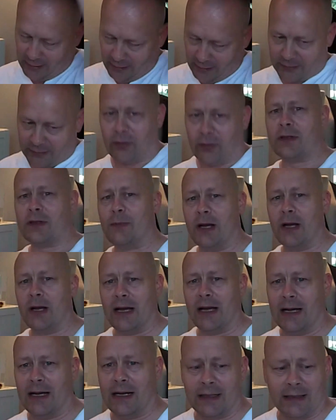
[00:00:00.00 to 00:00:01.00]
toss my
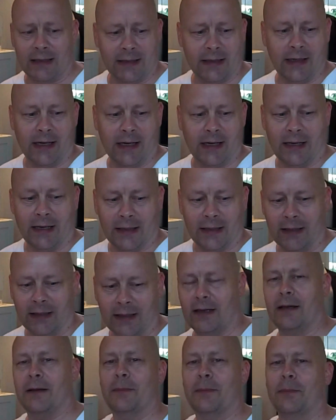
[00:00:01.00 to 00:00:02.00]
hat and
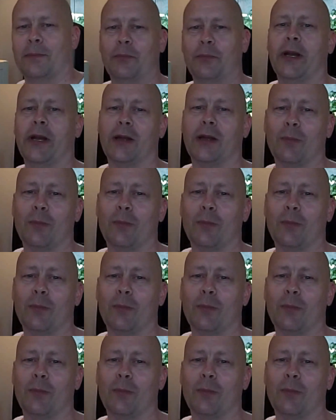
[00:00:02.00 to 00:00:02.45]
bring